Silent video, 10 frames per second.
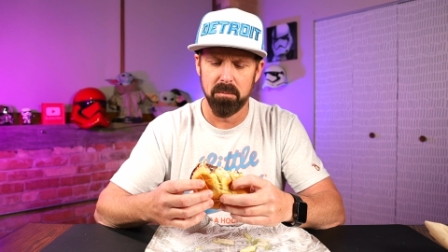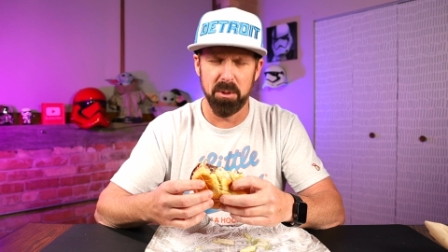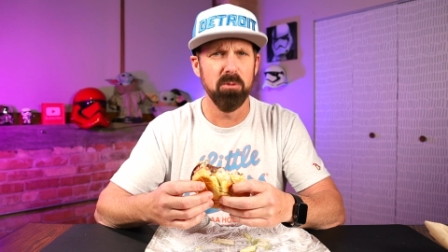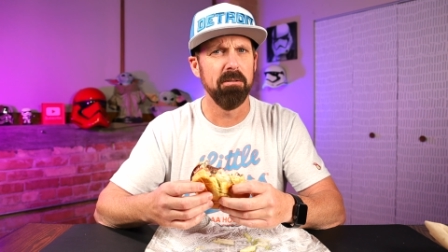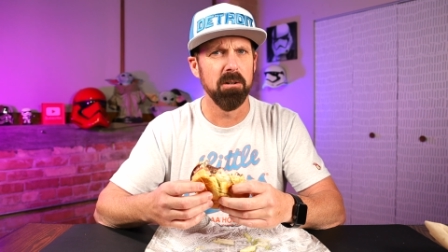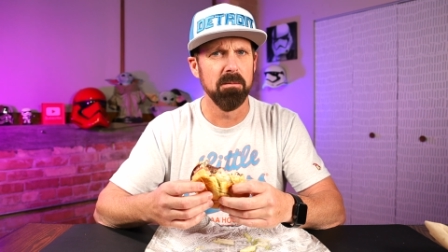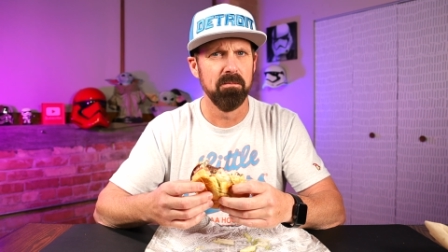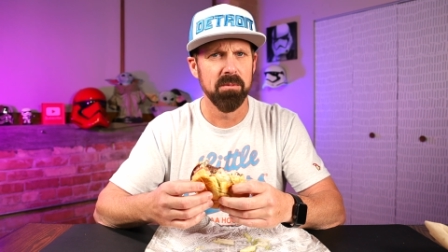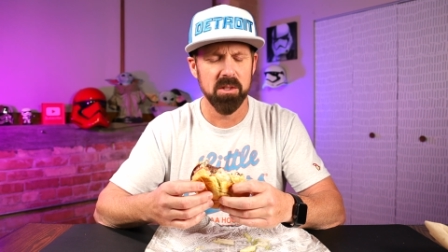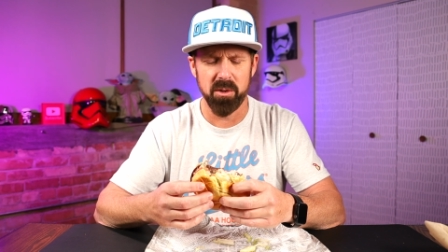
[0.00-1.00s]
Buford.
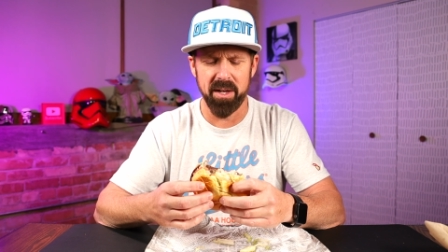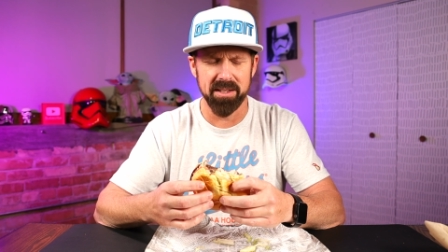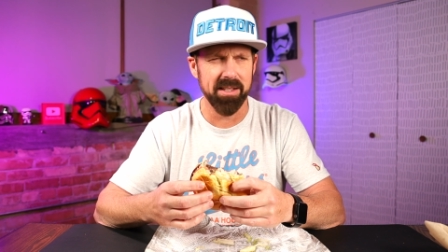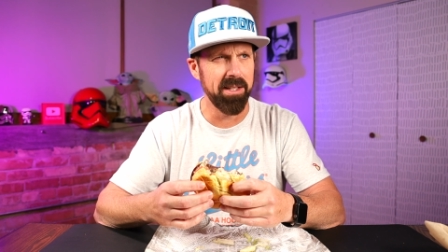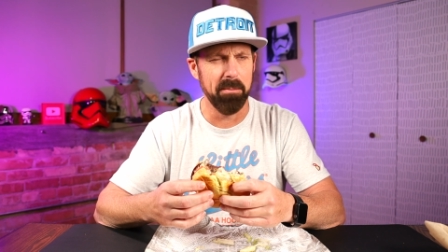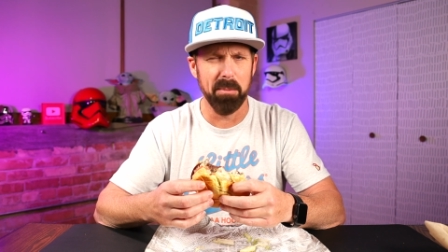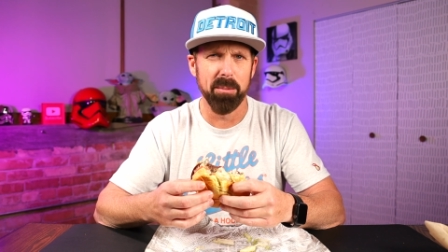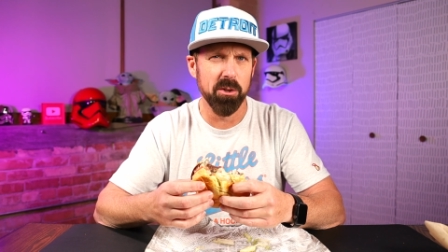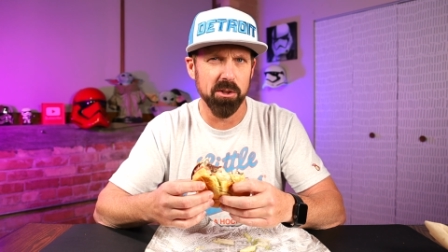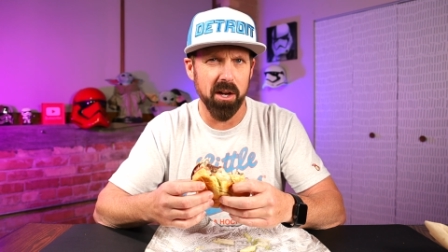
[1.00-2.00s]
So it has, I think,
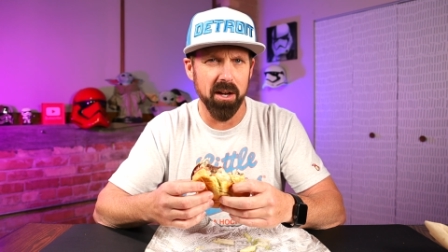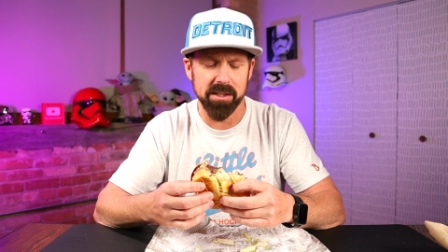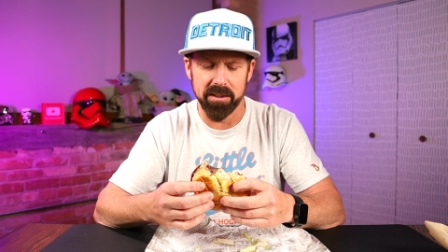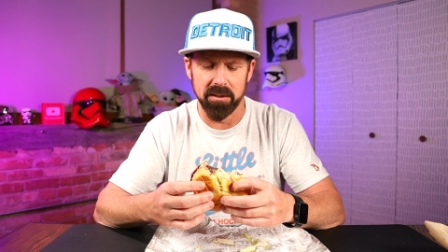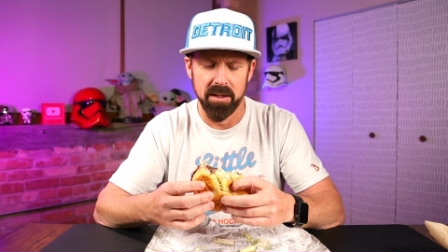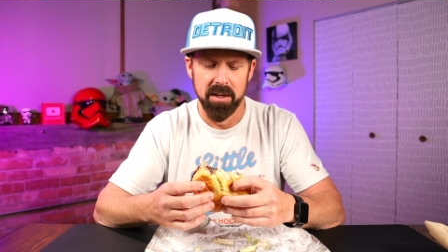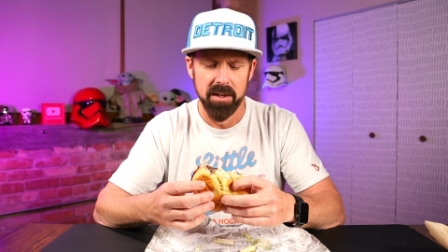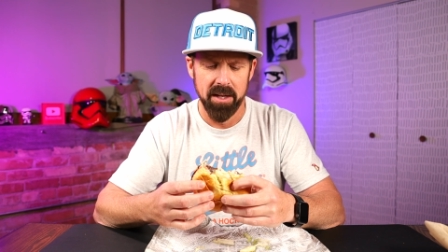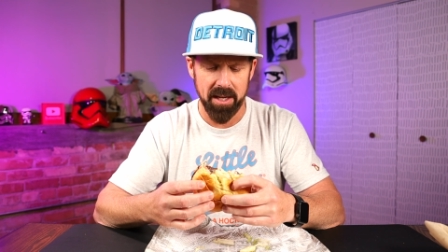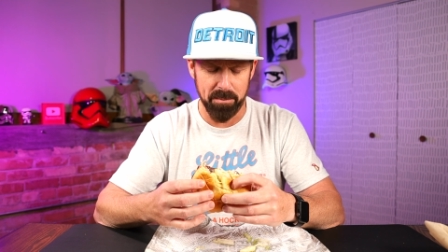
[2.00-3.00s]
barbecue sauce and
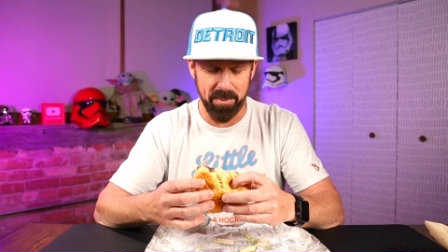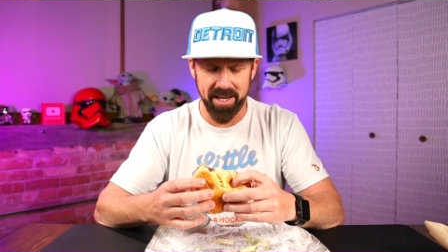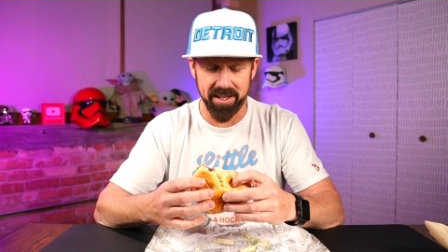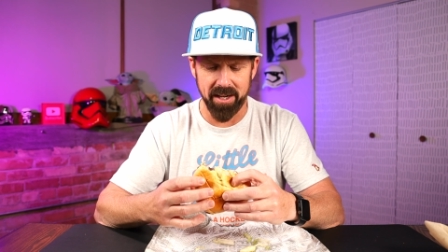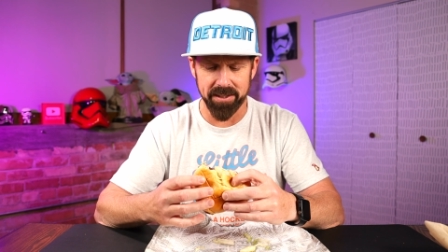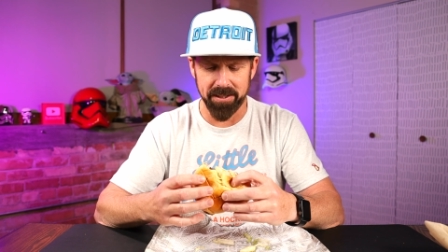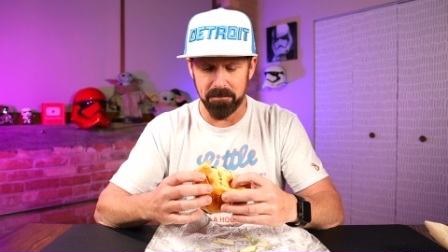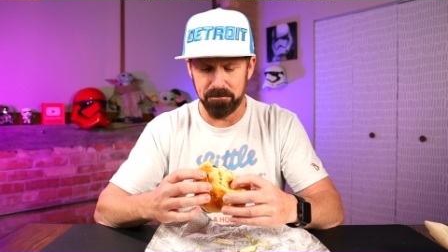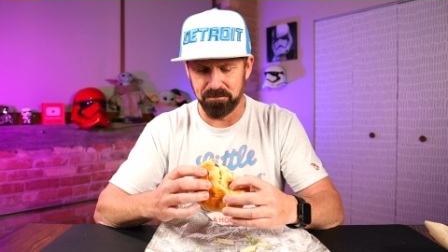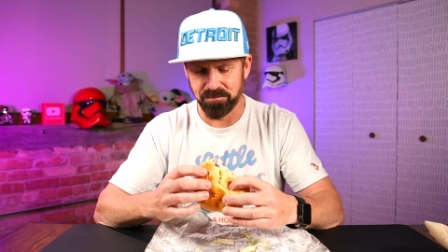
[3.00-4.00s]
bacon on there.